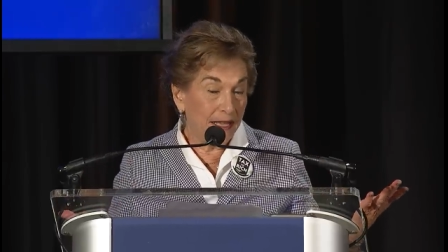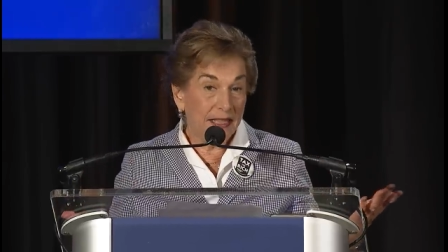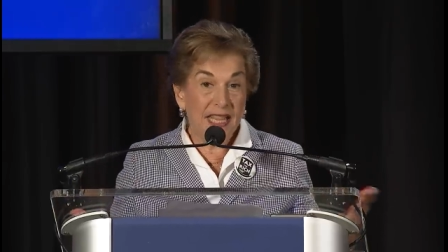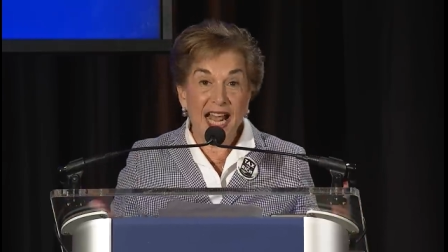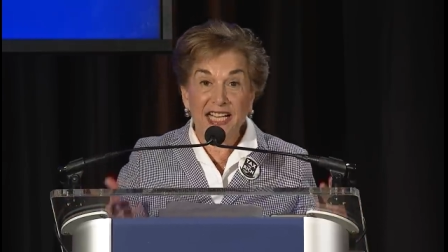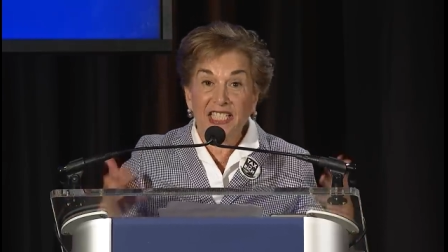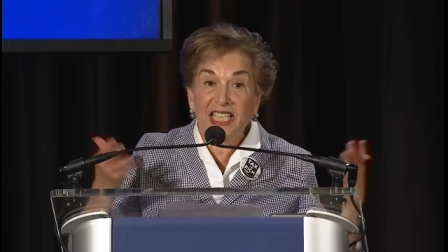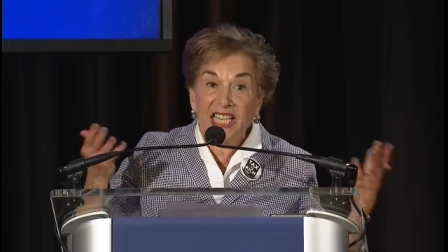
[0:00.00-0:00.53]

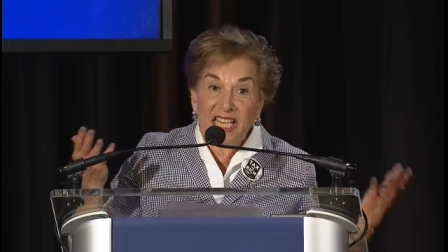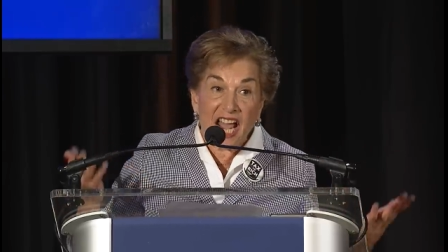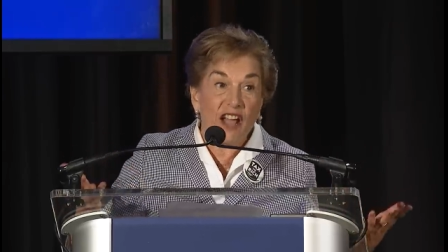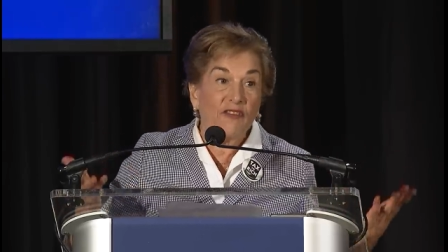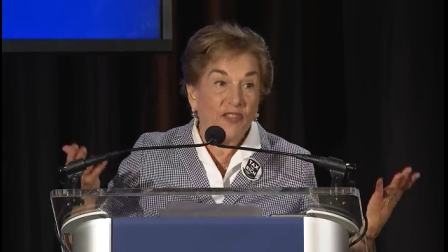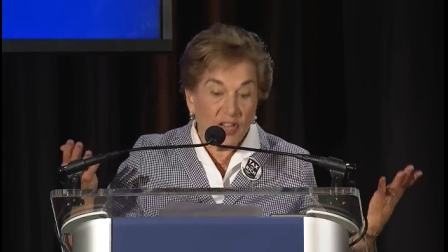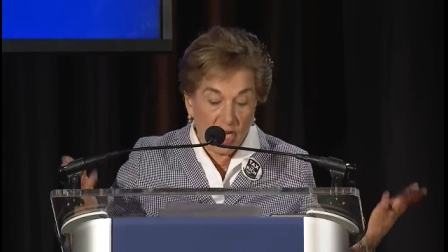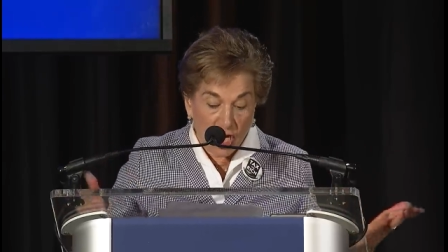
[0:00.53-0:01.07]
That's the
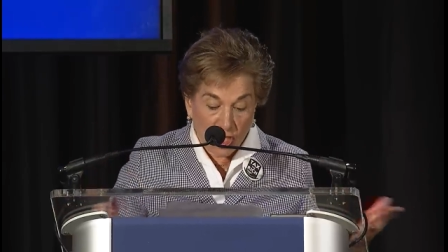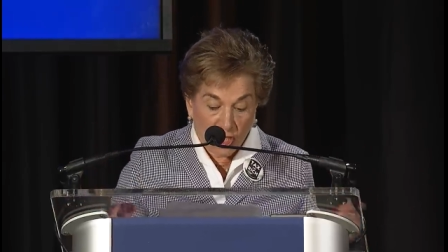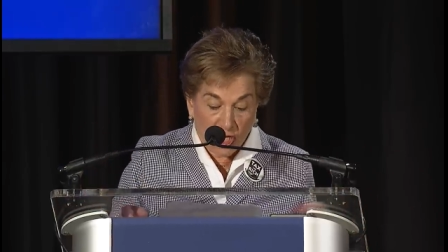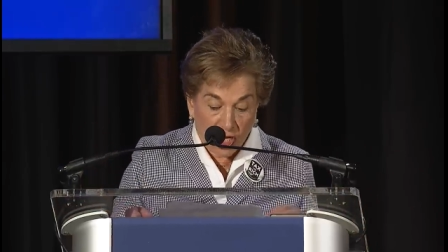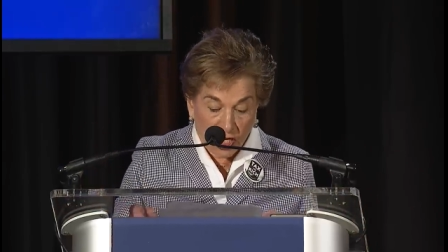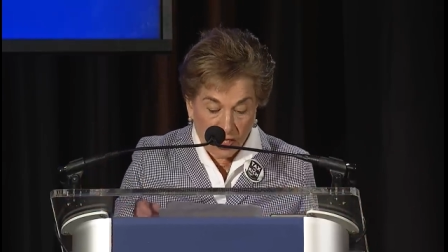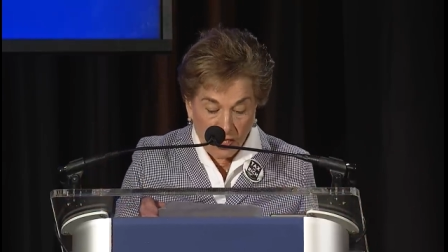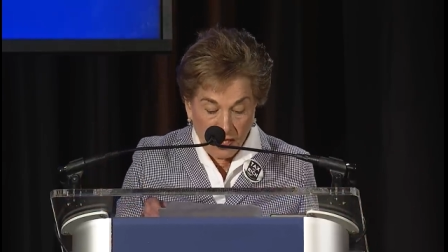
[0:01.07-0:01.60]

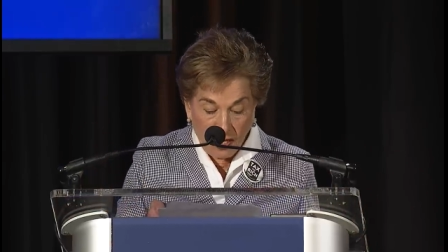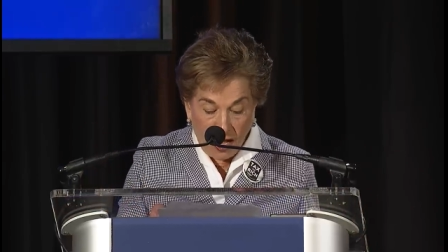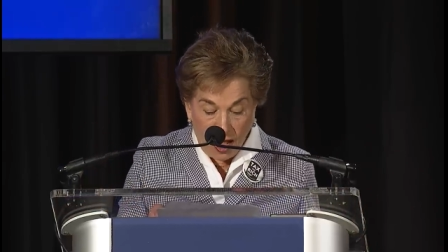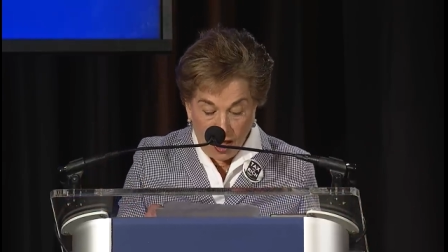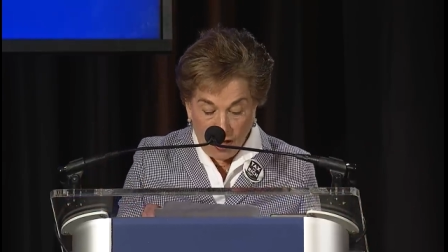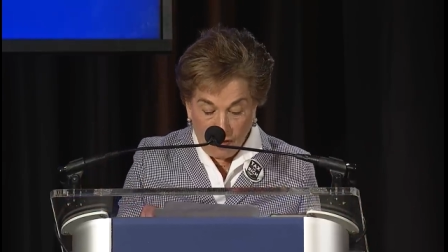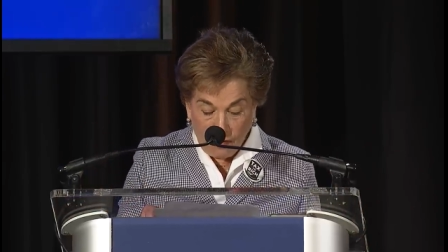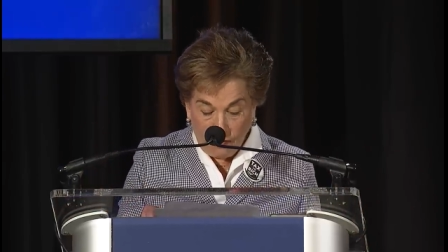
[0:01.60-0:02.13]
definition
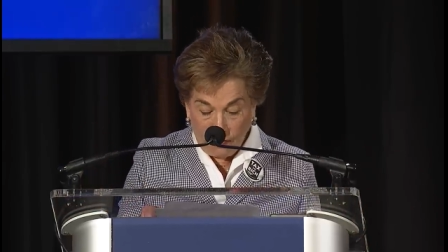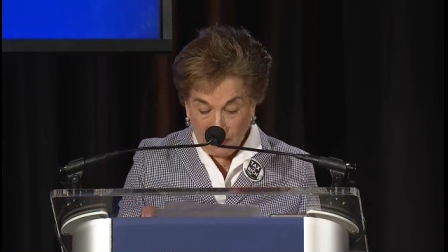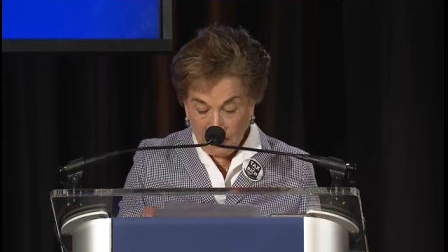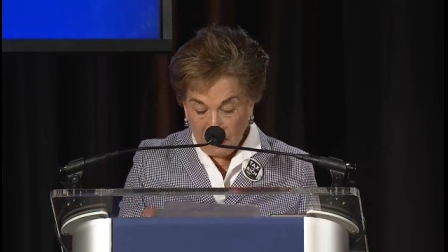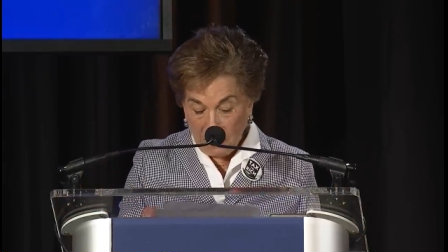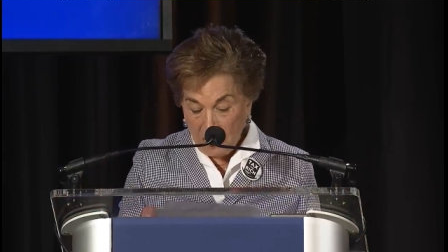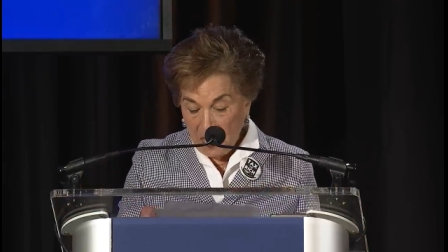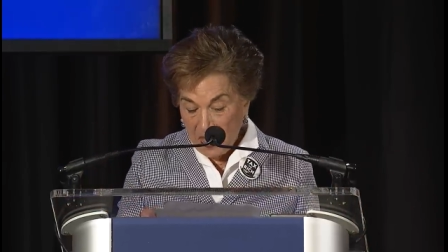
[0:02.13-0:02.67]
of,
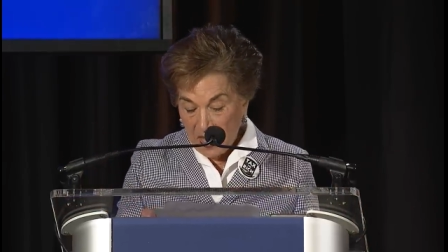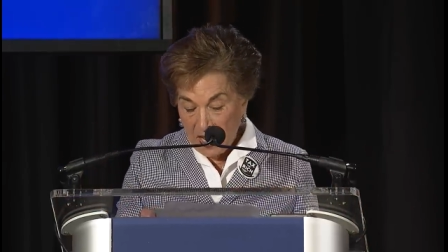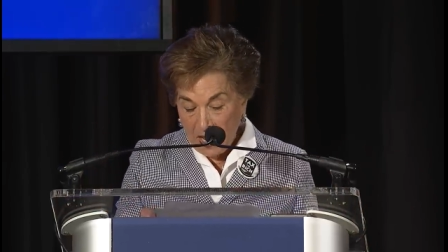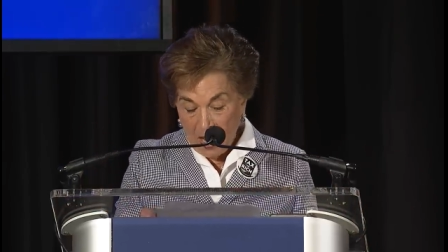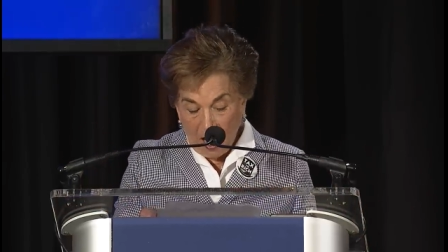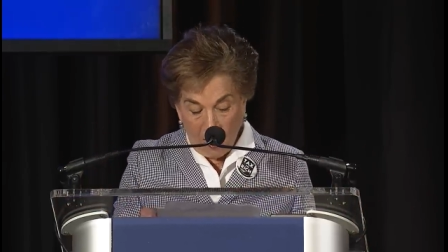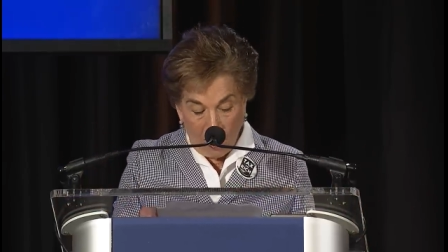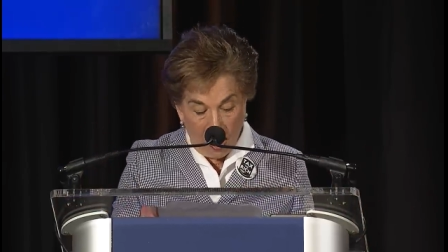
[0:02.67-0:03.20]

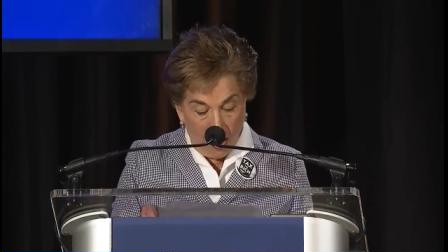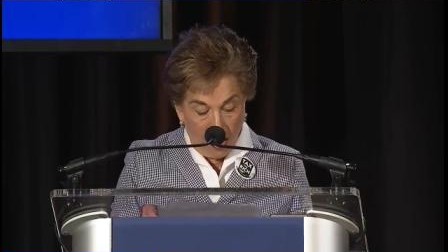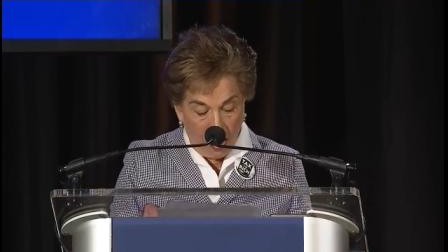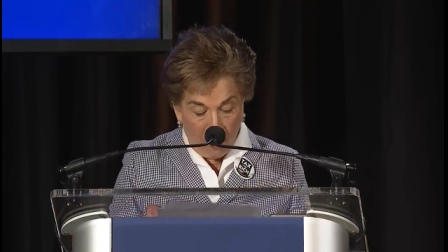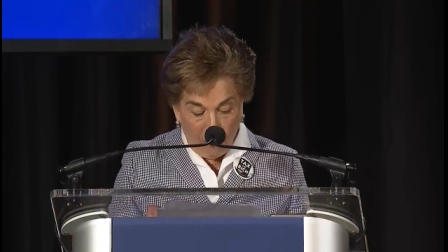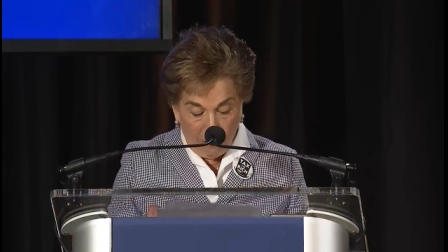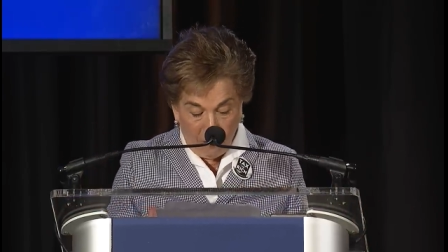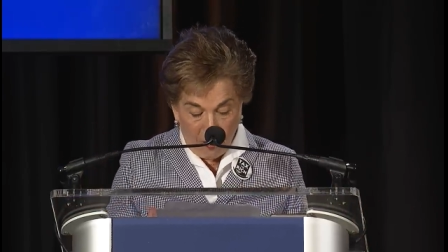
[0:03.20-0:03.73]
uh, uh,
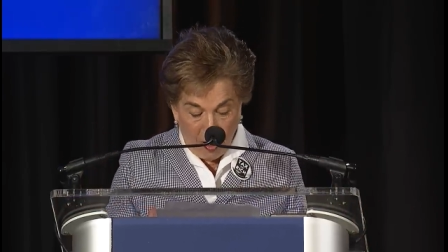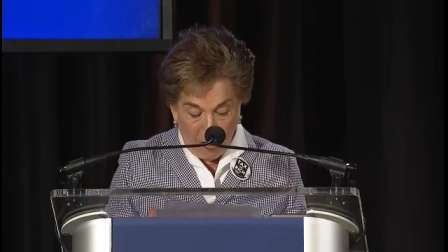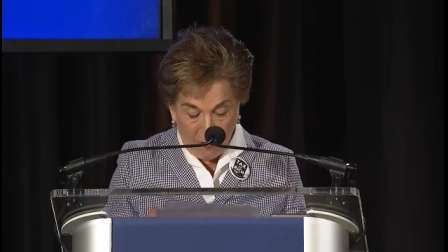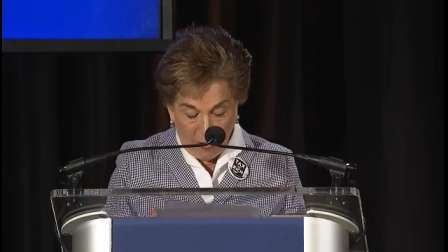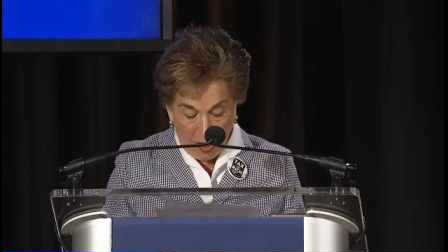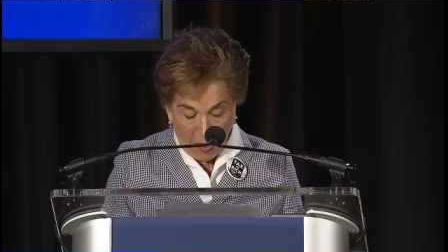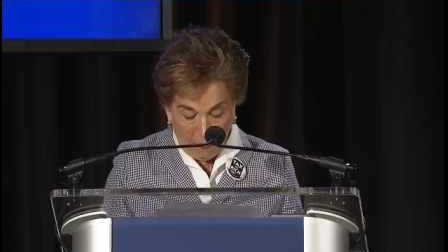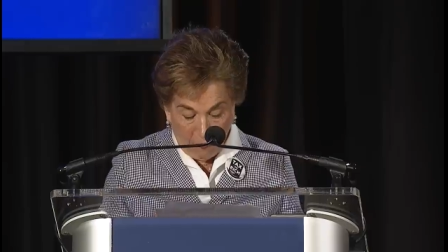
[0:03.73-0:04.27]
of, of,
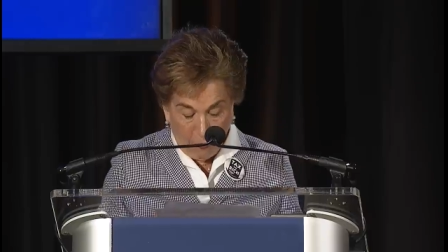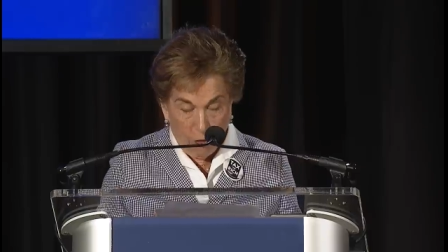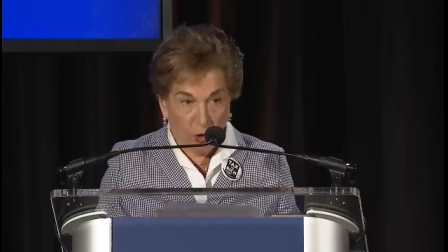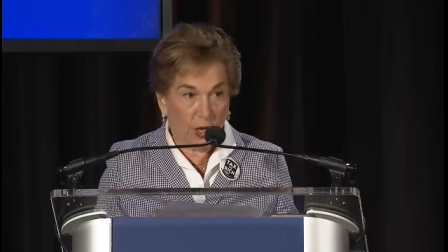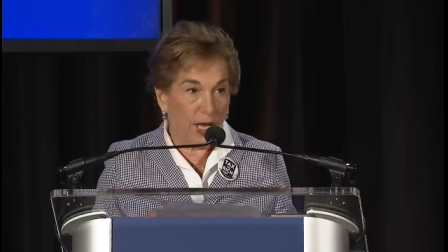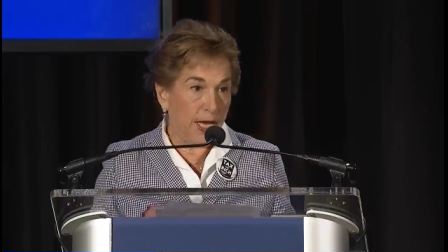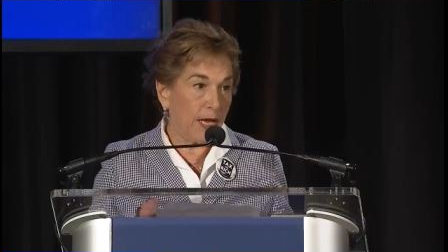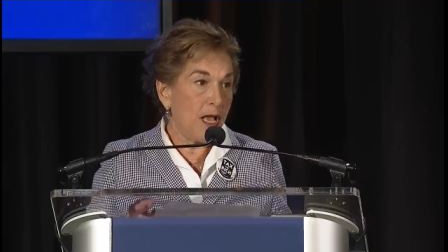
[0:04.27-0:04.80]
of,
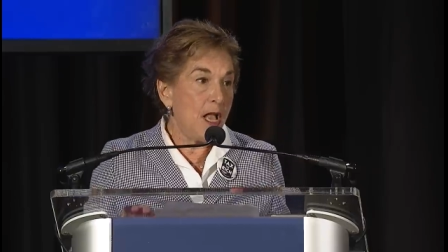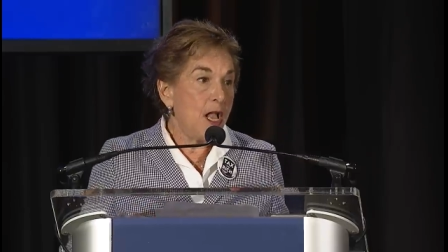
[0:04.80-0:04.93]
working.